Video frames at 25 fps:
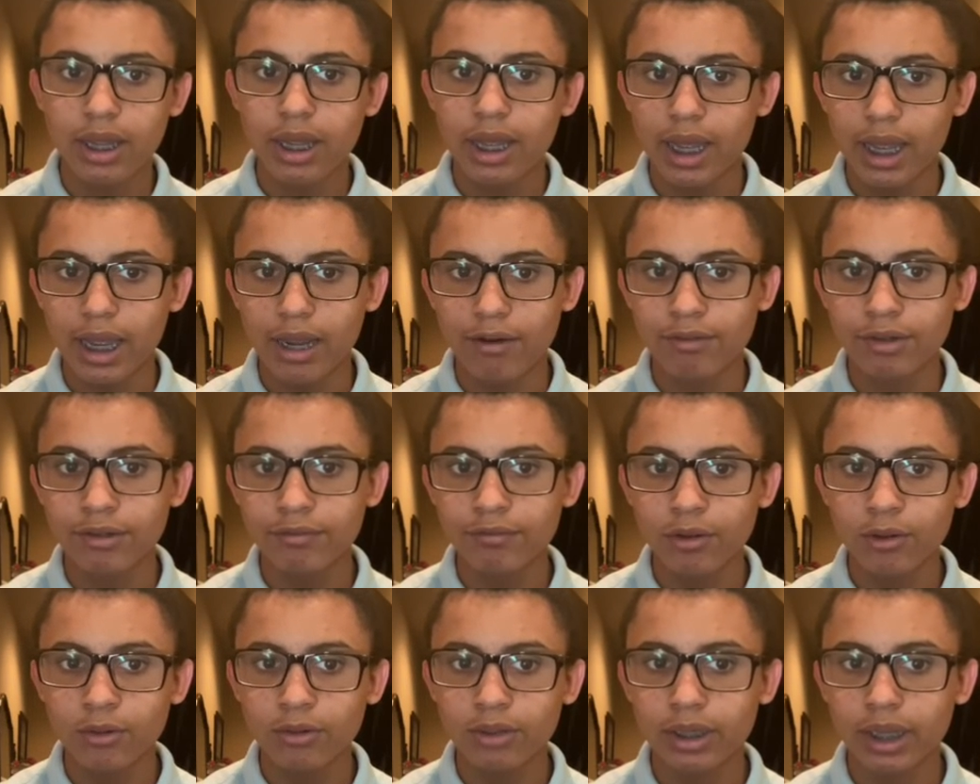Every
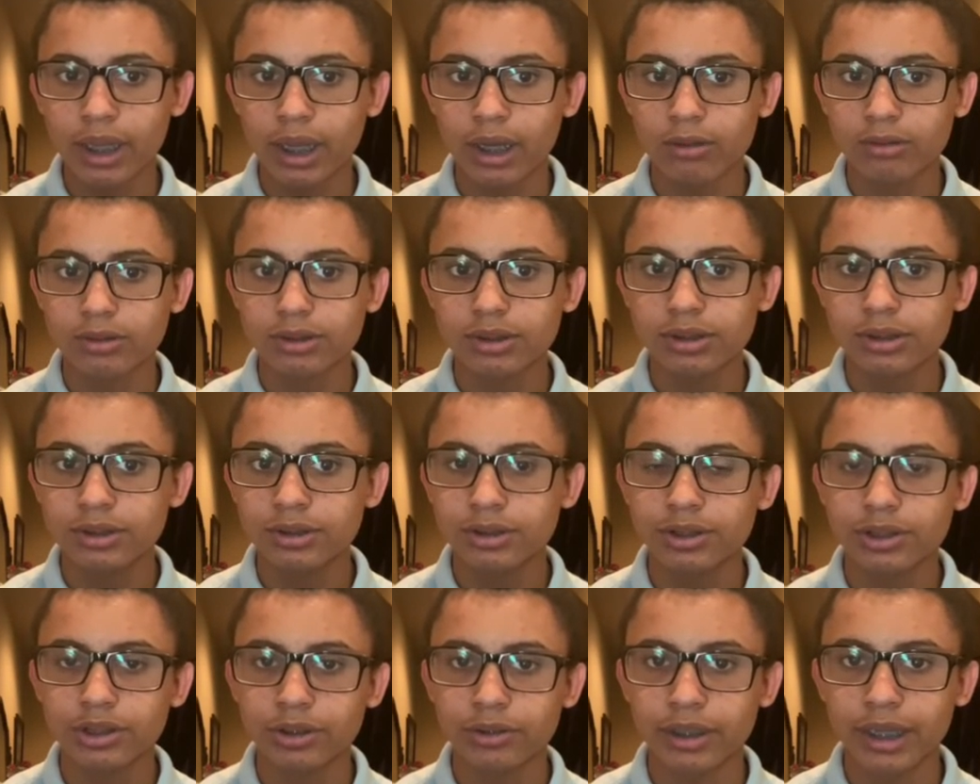vote counts,
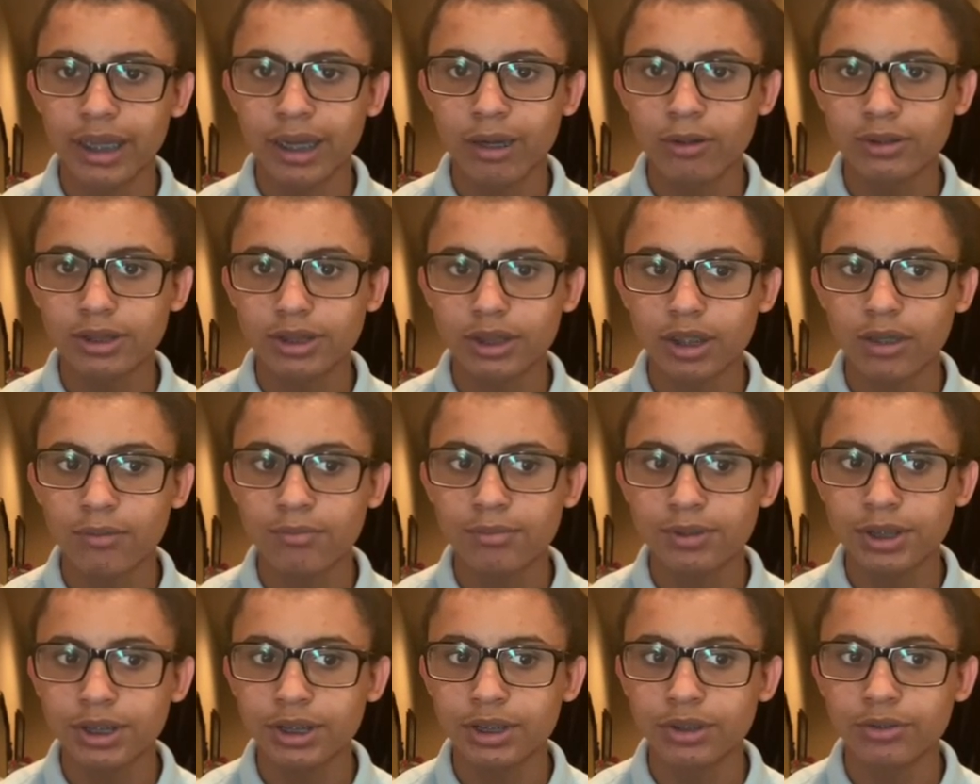so now it's up
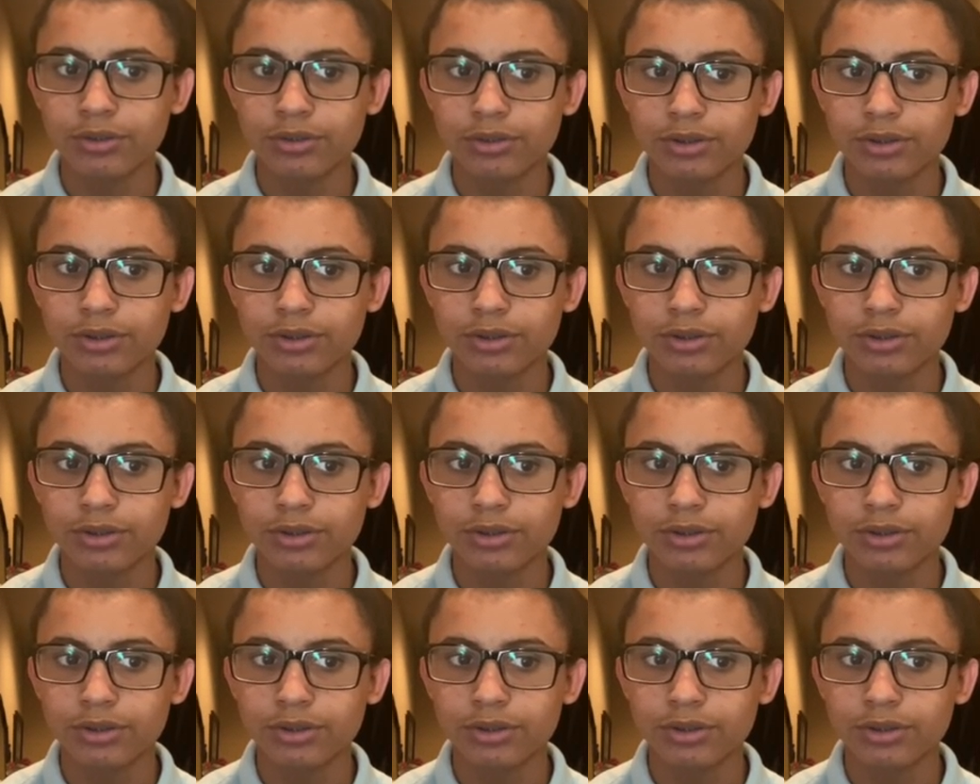to you,